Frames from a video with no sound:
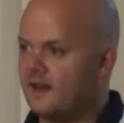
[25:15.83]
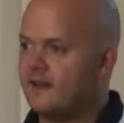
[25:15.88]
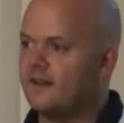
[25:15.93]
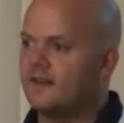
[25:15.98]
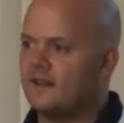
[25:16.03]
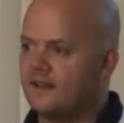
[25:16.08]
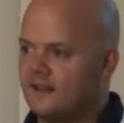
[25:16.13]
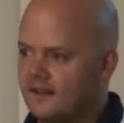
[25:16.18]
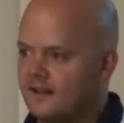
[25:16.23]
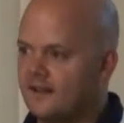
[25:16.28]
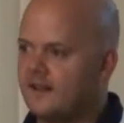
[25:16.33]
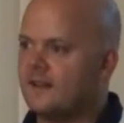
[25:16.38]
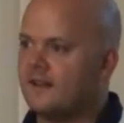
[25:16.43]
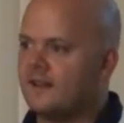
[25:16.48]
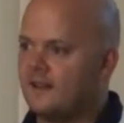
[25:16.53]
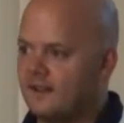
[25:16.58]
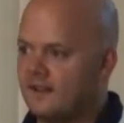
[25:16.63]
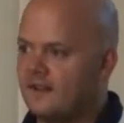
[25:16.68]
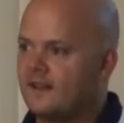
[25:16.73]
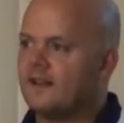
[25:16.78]
Going back to
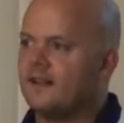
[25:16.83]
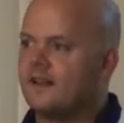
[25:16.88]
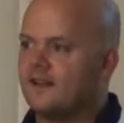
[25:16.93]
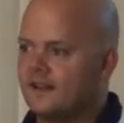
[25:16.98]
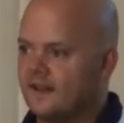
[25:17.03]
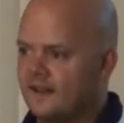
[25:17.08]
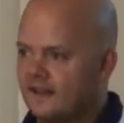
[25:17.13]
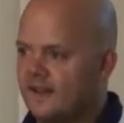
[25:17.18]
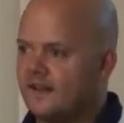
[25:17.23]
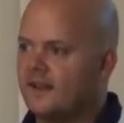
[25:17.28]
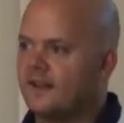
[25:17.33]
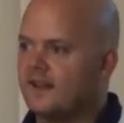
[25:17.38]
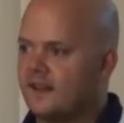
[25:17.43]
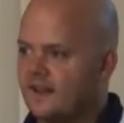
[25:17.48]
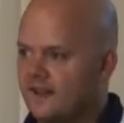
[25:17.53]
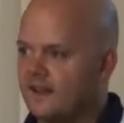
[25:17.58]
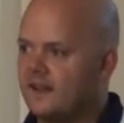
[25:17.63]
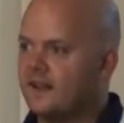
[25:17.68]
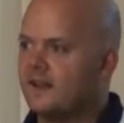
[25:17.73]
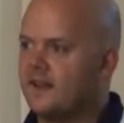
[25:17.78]
youth so you can't take their
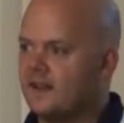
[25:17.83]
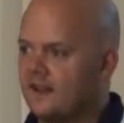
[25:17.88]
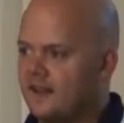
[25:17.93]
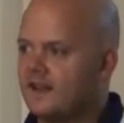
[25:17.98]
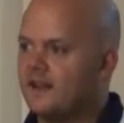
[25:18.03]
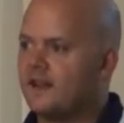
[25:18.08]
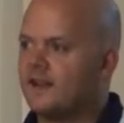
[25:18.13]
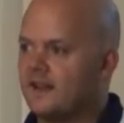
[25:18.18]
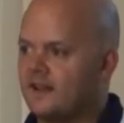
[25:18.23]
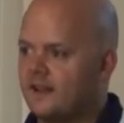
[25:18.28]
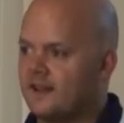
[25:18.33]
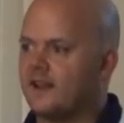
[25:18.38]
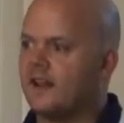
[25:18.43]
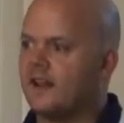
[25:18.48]
development stages.